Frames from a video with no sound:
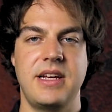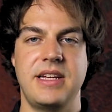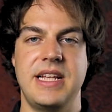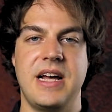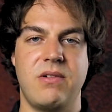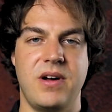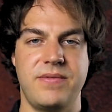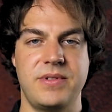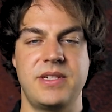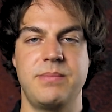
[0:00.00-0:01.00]
It now
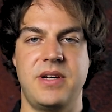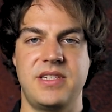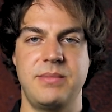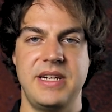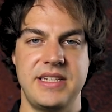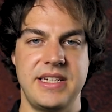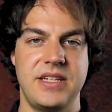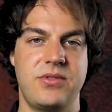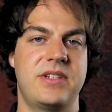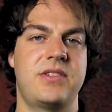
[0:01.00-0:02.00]
offers the
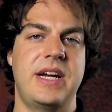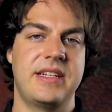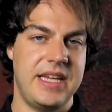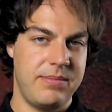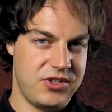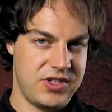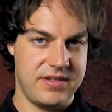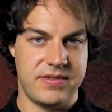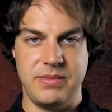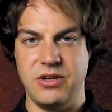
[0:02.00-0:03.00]
possibility to extract
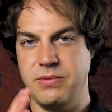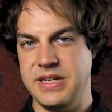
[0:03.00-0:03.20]
images from your